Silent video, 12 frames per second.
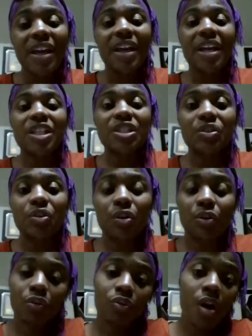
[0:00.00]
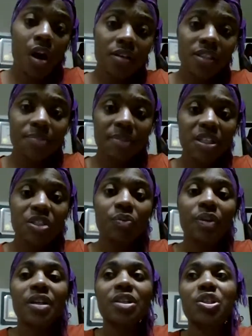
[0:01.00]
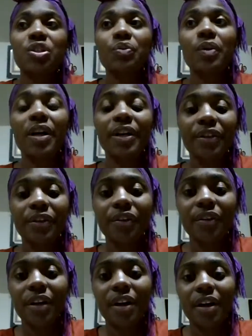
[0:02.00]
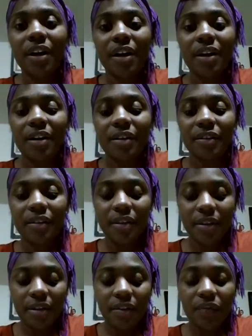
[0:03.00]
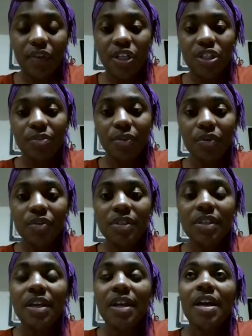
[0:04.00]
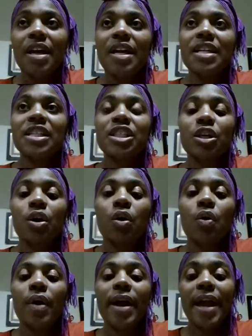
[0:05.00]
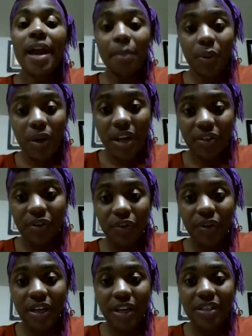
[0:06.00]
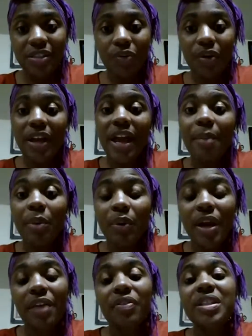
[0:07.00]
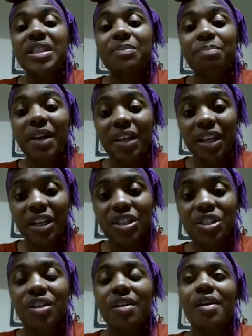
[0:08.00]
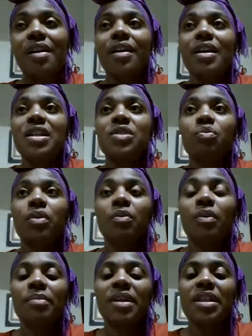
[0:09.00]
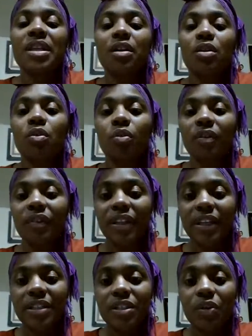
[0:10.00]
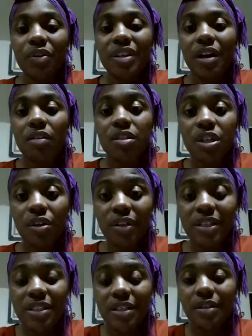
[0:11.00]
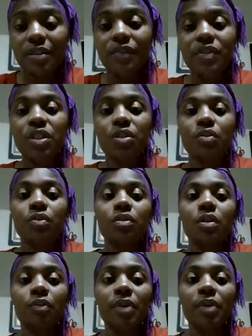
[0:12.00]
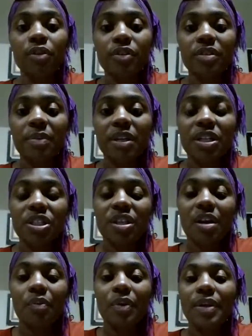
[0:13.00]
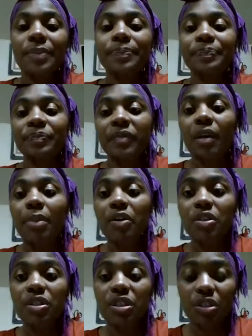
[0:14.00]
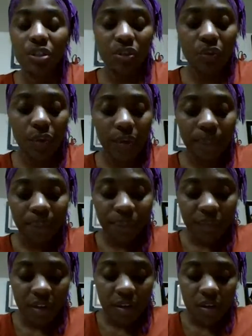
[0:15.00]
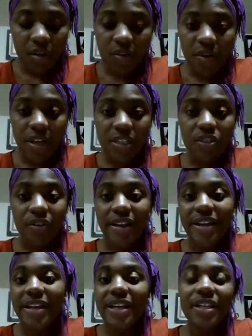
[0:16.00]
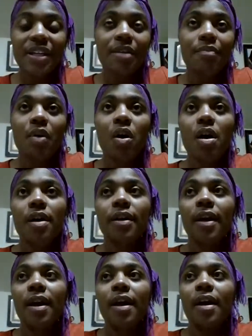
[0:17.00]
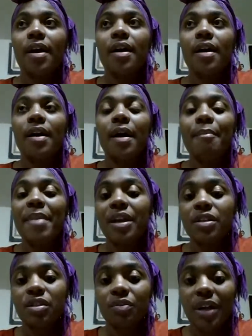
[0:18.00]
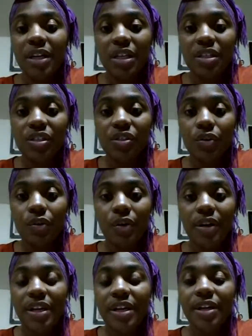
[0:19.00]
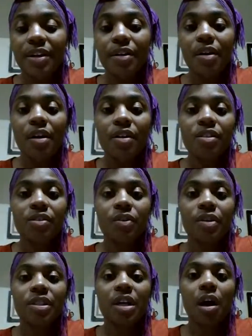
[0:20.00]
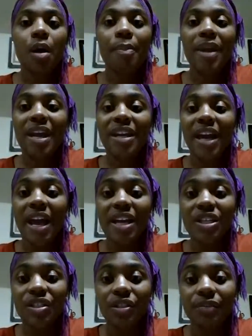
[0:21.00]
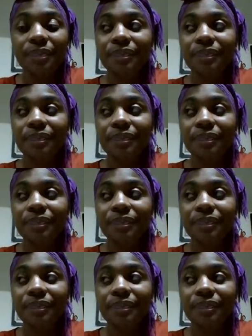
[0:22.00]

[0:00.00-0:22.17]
It's a cross between two other vegetables. And so amaranth greens or amaranth spinach is what would be the equivalent or the alternative to the regular spinach that we purchase in the store. Okay, so like an Indian mart, a Mediterranean store. Here, our store is called Pan Asia.